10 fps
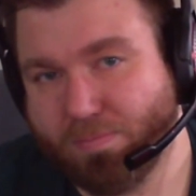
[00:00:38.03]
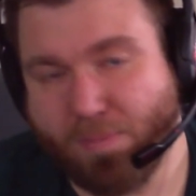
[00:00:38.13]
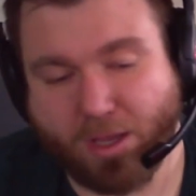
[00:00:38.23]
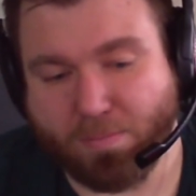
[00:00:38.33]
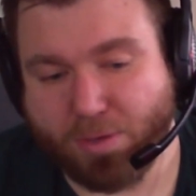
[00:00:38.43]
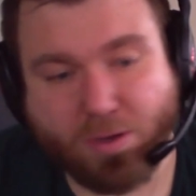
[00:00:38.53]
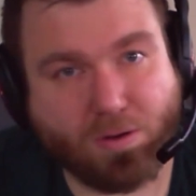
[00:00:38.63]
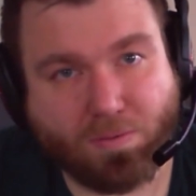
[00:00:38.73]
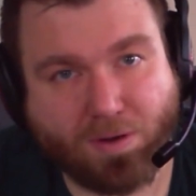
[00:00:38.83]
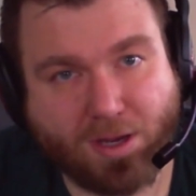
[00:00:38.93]
my
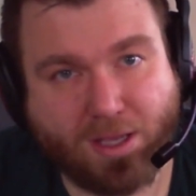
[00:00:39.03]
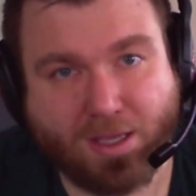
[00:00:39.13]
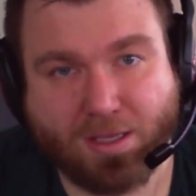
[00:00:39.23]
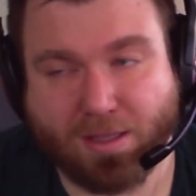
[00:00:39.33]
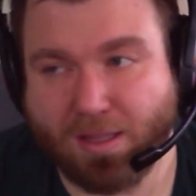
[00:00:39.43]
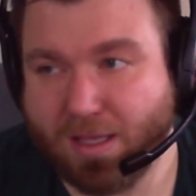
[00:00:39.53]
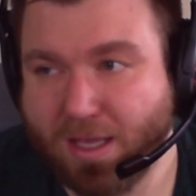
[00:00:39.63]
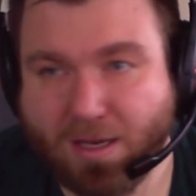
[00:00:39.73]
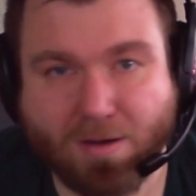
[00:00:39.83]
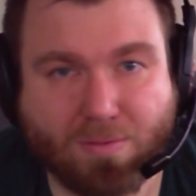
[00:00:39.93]
computer running, and the
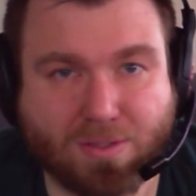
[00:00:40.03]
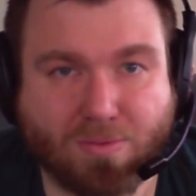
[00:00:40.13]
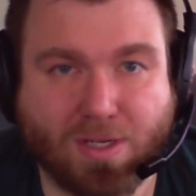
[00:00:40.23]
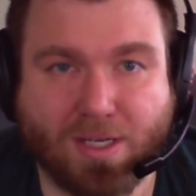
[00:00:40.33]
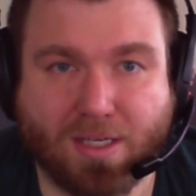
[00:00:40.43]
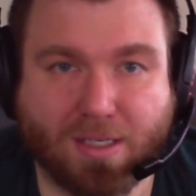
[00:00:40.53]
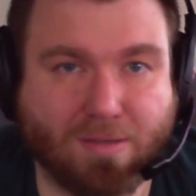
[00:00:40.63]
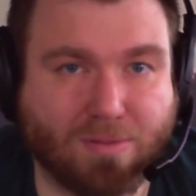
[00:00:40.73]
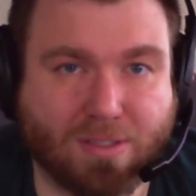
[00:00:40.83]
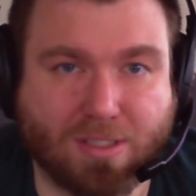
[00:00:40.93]
heater was running.
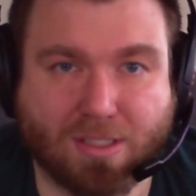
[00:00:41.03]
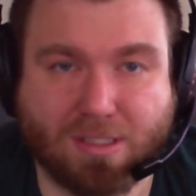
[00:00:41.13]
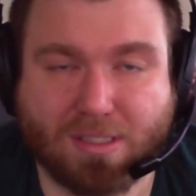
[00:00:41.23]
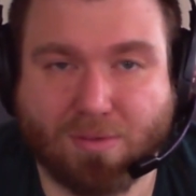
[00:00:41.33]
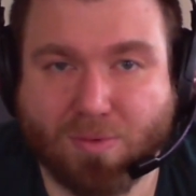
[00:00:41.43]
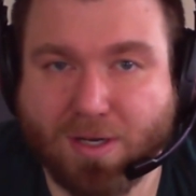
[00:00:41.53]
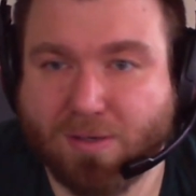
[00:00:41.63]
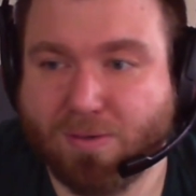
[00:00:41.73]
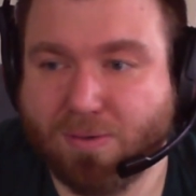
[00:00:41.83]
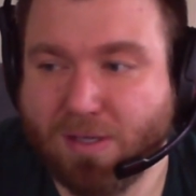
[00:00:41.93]
It was just a
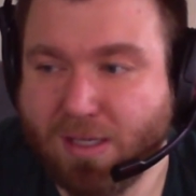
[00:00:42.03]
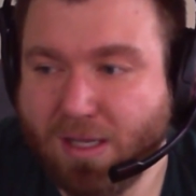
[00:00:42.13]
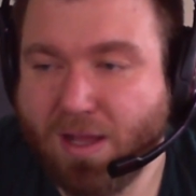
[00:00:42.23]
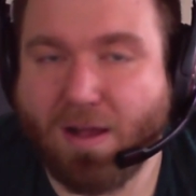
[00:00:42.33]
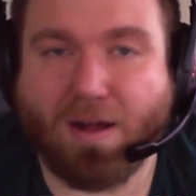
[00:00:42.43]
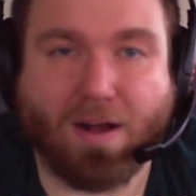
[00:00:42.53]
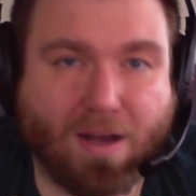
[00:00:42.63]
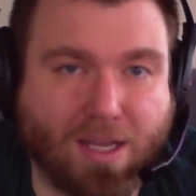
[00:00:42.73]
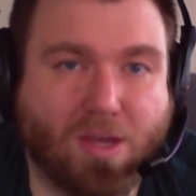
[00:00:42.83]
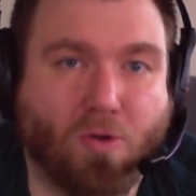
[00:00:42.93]
real
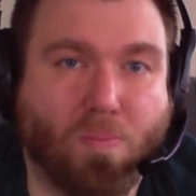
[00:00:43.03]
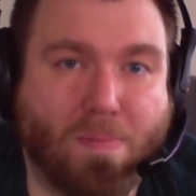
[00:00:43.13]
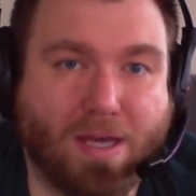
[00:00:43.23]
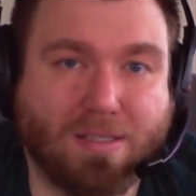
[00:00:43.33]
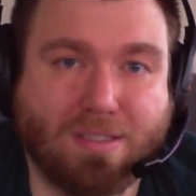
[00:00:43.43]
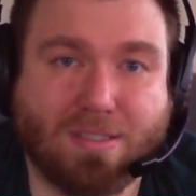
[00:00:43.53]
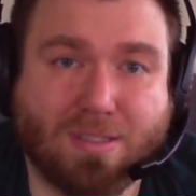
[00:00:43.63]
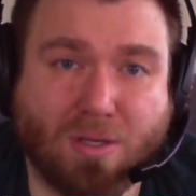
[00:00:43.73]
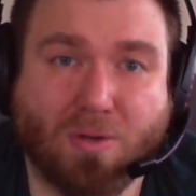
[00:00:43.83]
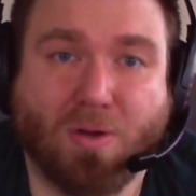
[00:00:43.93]
audio mess.
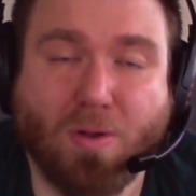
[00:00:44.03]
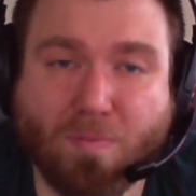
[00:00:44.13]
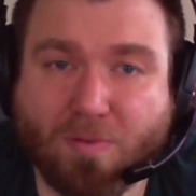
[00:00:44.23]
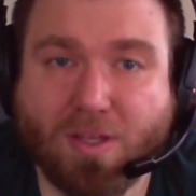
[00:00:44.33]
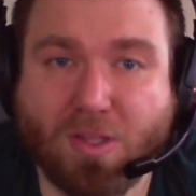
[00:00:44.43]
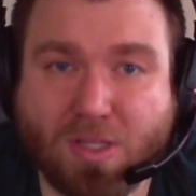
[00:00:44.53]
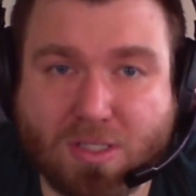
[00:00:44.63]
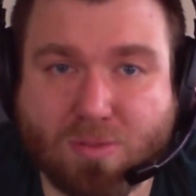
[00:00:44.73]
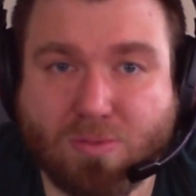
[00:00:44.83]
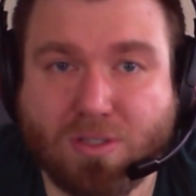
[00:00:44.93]
So hopefully
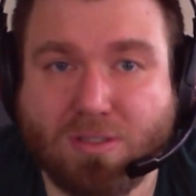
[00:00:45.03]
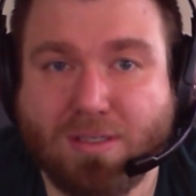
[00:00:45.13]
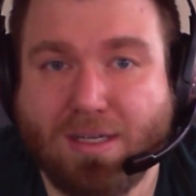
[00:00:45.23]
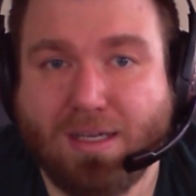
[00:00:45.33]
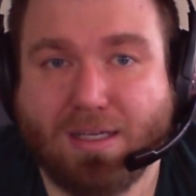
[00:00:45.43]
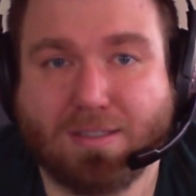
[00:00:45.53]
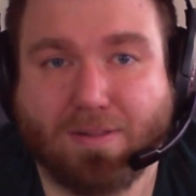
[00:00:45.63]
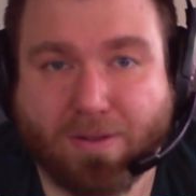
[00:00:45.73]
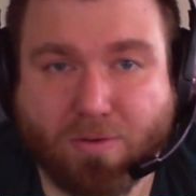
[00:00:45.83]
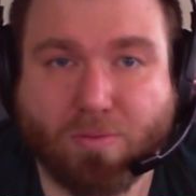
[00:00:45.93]
this one is a
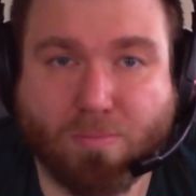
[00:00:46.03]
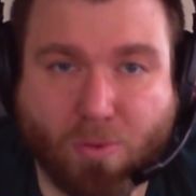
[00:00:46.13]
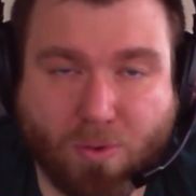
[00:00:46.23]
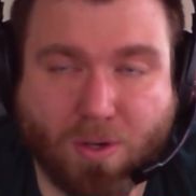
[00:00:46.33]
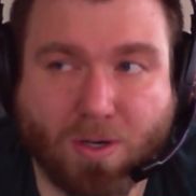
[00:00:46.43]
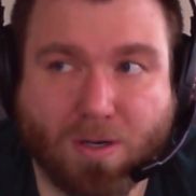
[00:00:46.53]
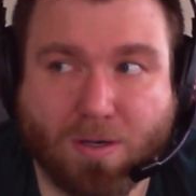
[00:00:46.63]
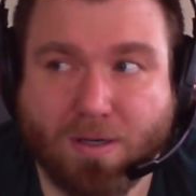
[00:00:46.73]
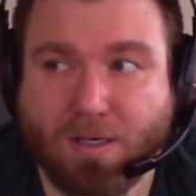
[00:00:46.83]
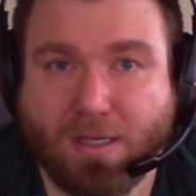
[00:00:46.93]
little
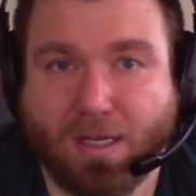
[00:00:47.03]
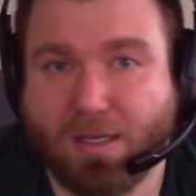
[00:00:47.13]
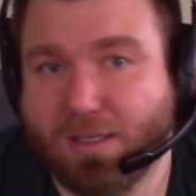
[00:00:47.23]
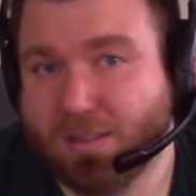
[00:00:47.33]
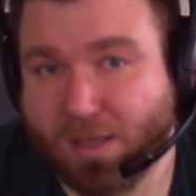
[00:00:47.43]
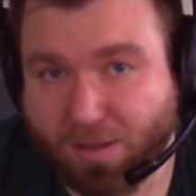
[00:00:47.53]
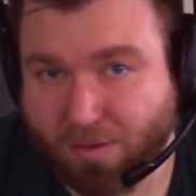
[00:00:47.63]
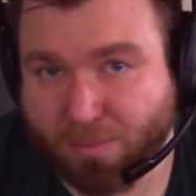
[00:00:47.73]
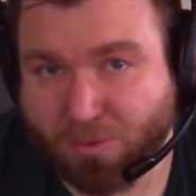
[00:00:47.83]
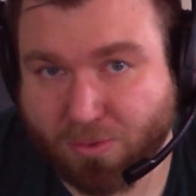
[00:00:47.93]
more
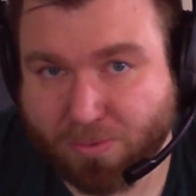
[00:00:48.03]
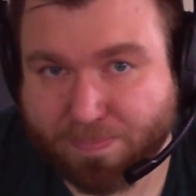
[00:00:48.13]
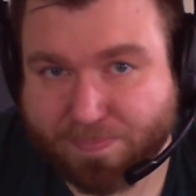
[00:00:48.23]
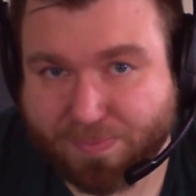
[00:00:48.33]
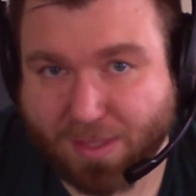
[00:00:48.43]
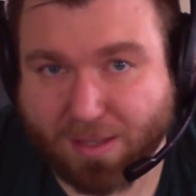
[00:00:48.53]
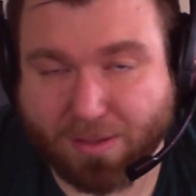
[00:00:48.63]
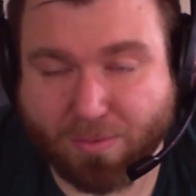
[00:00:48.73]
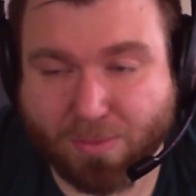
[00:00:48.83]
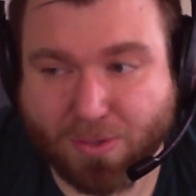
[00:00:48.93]
tolerable, a
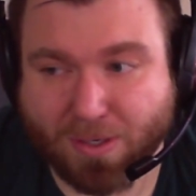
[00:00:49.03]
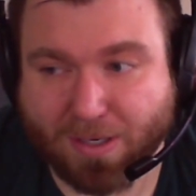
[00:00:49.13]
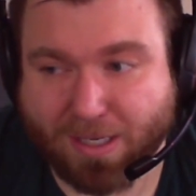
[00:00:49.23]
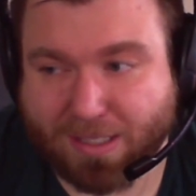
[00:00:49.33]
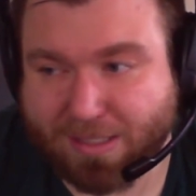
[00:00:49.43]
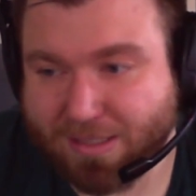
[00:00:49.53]
little more